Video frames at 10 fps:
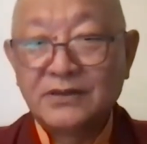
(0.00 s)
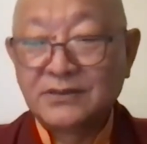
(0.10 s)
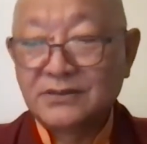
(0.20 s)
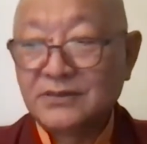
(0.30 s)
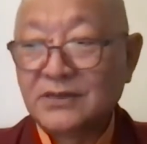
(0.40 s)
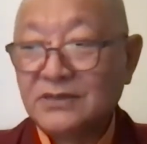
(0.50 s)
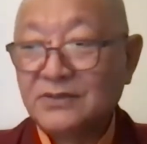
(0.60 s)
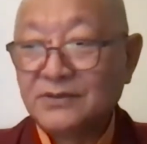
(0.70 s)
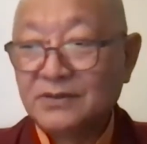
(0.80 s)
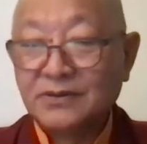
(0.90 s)

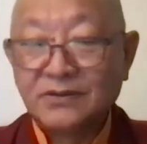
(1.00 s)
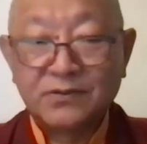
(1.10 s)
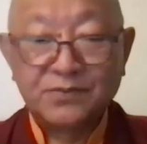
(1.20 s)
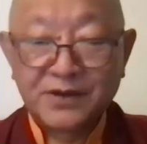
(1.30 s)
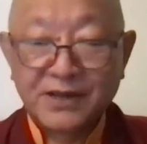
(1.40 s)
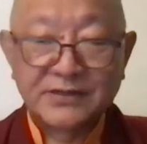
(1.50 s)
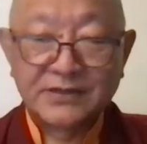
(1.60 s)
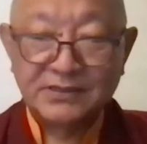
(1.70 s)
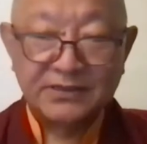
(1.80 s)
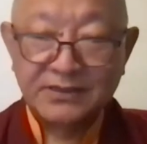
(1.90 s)
study or
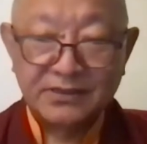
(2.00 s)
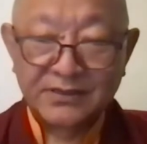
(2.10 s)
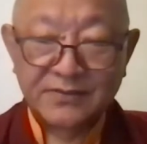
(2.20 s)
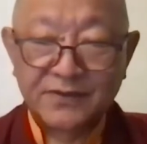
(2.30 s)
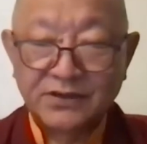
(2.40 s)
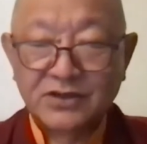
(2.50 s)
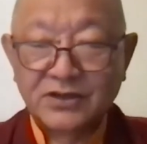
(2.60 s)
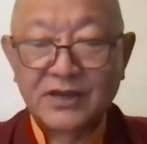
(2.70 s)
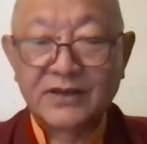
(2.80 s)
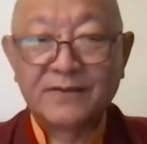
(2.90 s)
practice
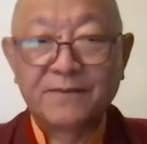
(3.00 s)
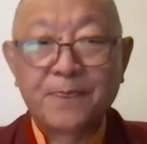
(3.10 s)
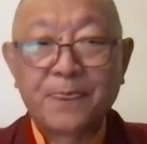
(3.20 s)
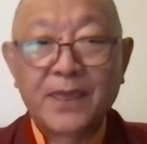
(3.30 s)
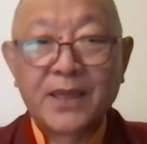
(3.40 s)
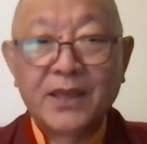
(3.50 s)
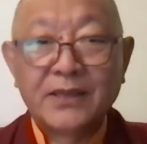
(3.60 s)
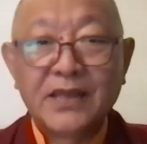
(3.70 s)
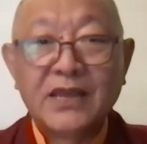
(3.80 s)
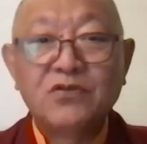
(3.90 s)
Vajrayana,
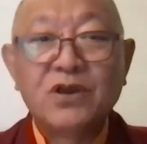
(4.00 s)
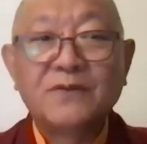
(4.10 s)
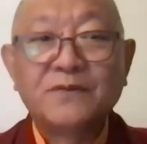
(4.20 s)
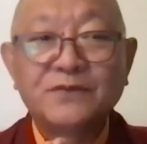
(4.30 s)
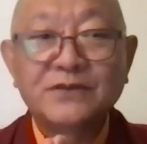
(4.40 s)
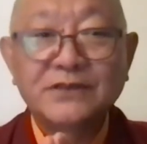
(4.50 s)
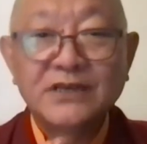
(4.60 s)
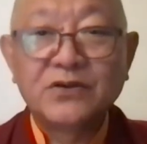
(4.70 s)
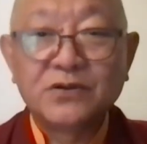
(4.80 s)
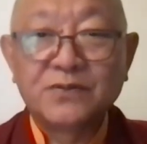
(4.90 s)
then you have to
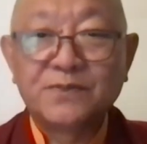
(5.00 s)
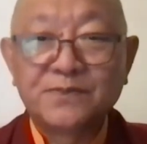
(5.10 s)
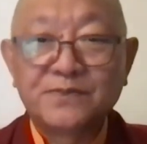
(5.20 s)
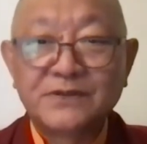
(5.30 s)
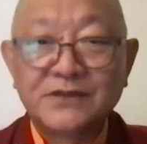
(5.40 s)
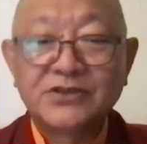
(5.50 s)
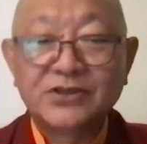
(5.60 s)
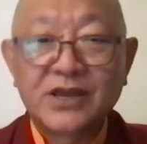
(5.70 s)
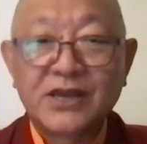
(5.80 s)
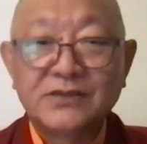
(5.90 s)
see your
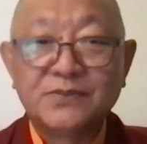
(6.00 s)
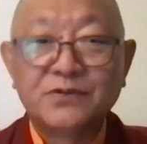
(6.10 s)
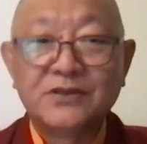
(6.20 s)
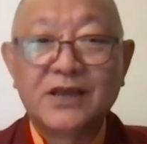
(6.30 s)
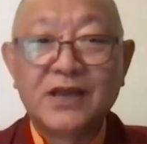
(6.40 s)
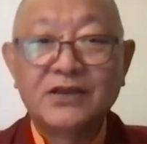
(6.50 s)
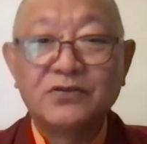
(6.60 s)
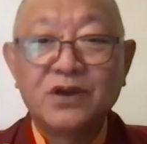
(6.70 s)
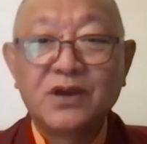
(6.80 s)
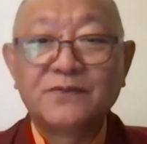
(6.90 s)
teacher as Buddha, and
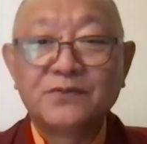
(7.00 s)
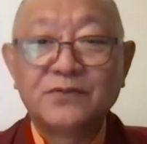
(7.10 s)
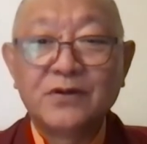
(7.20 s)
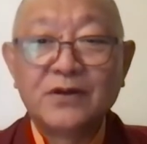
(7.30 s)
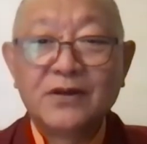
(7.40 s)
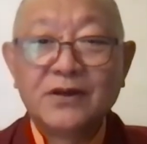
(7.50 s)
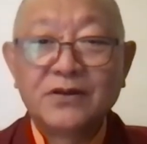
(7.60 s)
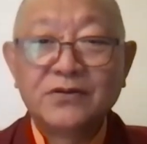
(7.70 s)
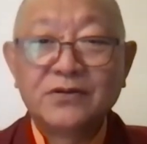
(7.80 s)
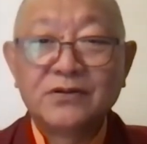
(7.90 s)
you have to,
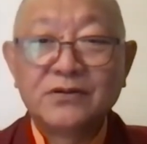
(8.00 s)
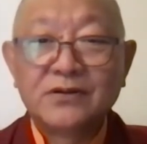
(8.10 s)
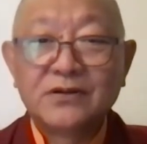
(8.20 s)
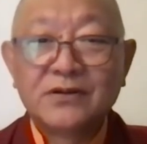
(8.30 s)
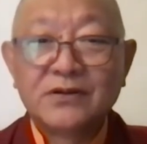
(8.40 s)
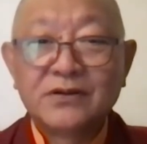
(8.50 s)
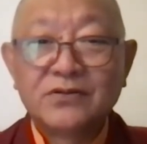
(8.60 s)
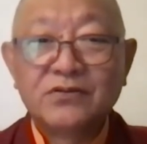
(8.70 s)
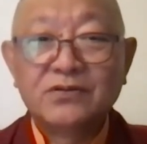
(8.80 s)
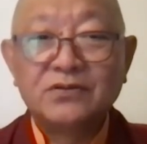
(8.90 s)
you
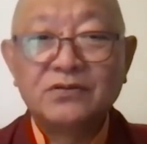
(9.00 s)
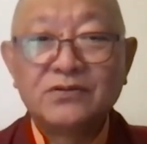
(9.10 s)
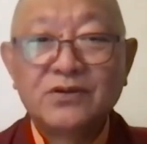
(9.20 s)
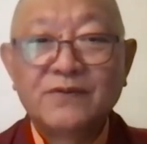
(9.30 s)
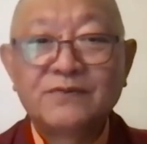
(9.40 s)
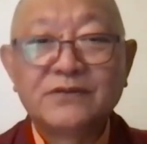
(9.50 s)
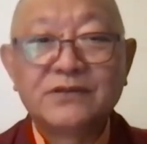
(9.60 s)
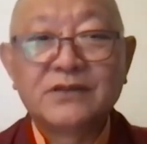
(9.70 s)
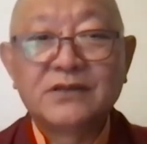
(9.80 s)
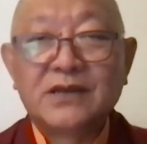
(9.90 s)
have to
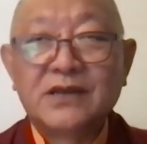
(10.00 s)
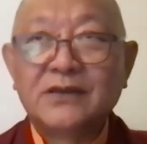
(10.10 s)
say that